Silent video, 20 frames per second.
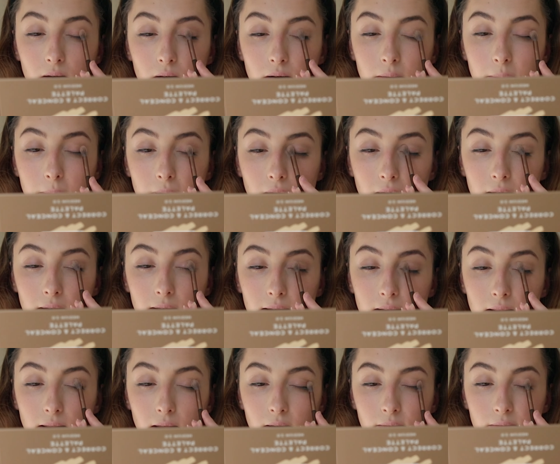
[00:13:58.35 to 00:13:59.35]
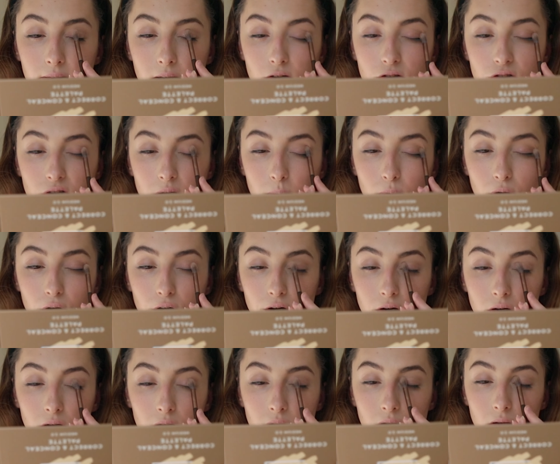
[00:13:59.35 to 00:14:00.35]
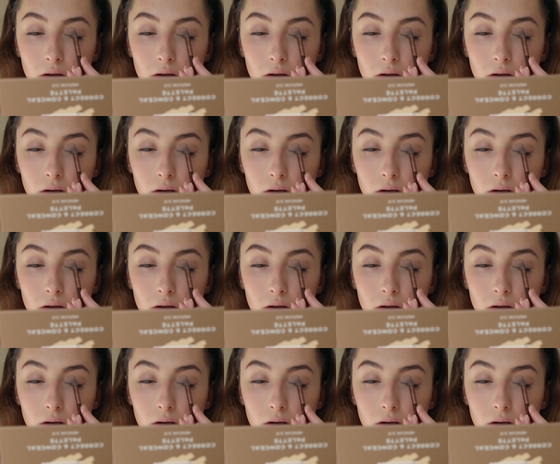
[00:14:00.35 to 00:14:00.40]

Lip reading: Oh my god, I love that shimmer.